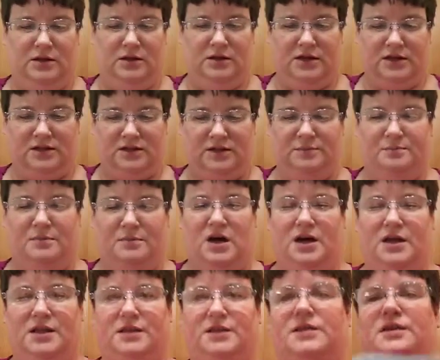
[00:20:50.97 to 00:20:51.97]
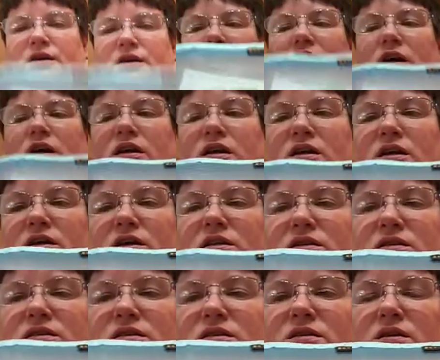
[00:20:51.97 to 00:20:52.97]
this month
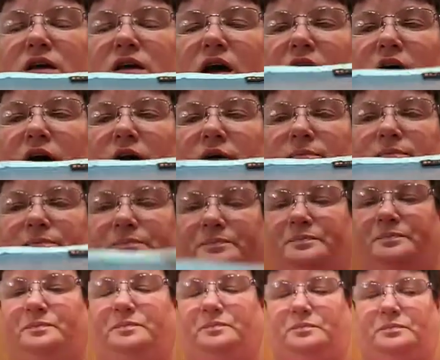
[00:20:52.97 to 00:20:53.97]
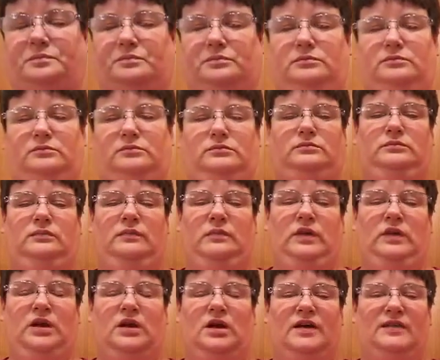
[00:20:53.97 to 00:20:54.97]
is um,
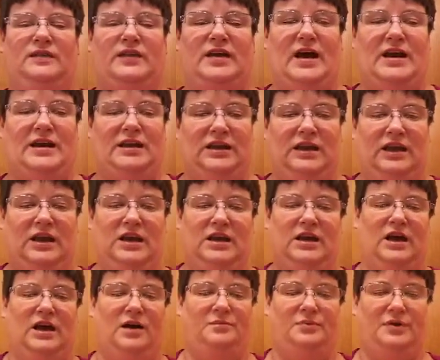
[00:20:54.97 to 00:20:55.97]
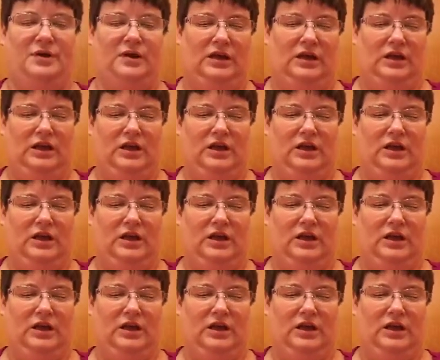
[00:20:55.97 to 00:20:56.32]
I've got it kitted up.